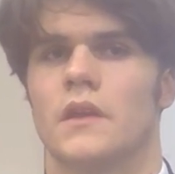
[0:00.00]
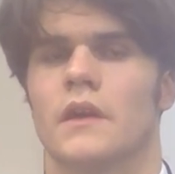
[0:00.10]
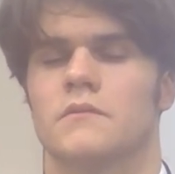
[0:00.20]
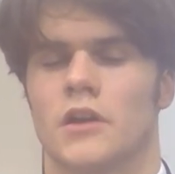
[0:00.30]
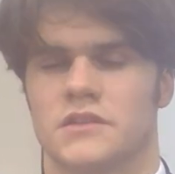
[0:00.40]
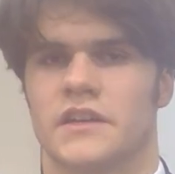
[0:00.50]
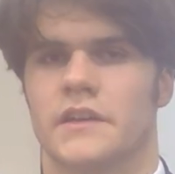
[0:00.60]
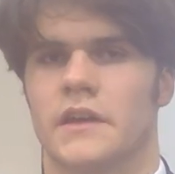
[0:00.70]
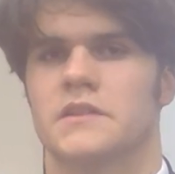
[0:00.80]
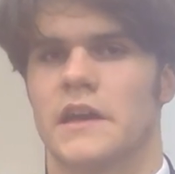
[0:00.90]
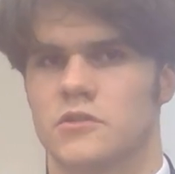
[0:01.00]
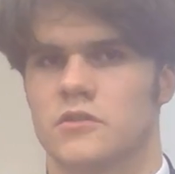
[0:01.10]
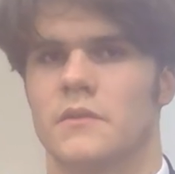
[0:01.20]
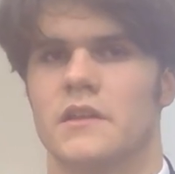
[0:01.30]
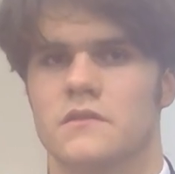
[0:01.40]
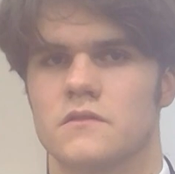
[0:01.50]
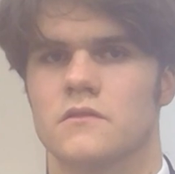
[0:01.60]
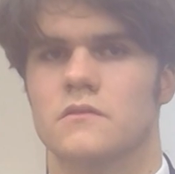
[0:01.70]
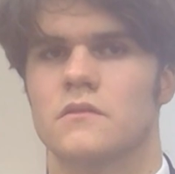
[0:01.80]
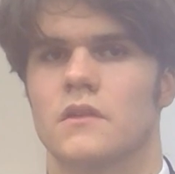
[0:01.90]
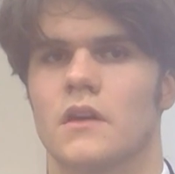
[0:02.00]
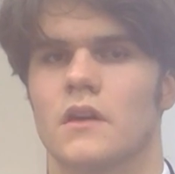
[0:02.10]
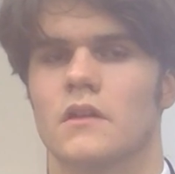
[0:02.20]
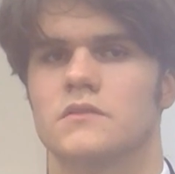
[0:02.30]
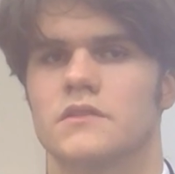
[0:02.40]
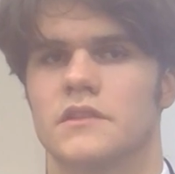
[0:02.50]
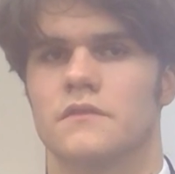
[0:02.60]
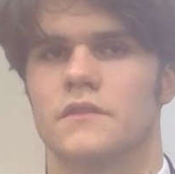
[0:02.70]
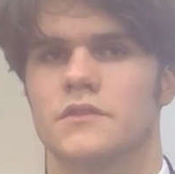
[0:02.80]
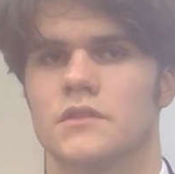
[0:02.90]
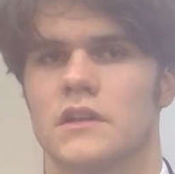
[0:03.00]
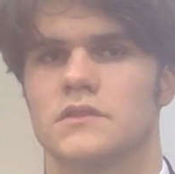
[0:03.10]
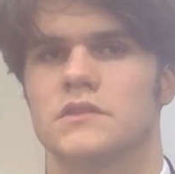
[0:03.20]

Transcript: Yeah, I'd say detrimental to the individual.